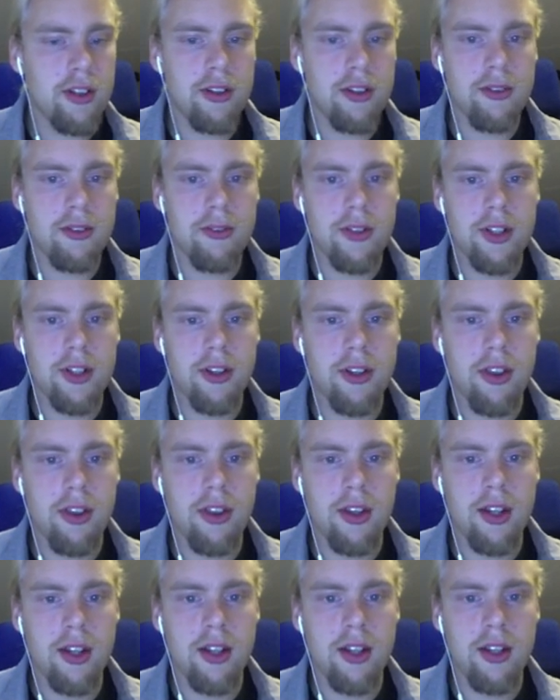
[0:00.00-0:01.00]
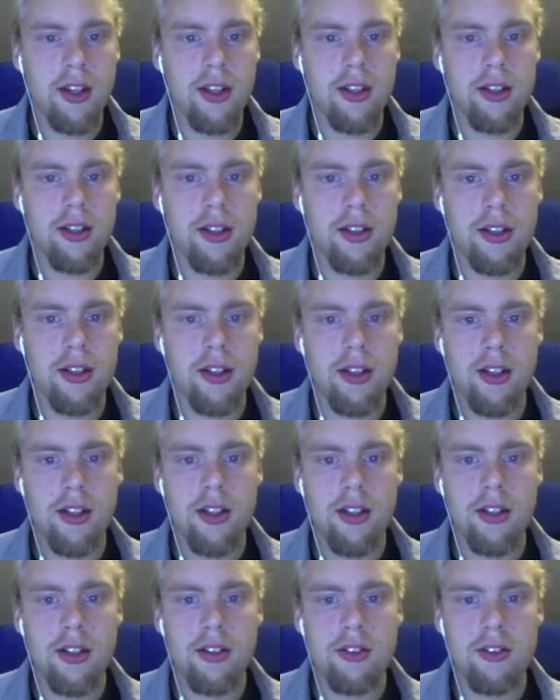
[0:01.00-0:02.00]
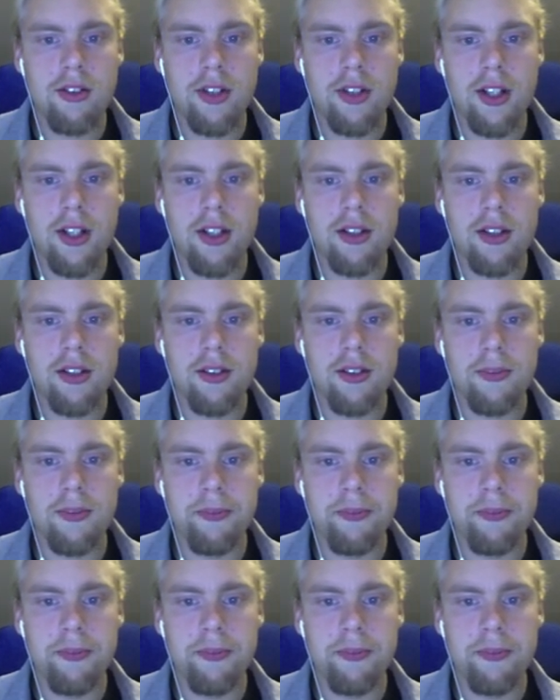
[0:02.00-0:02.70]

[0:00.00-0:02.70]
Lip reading: with a trail.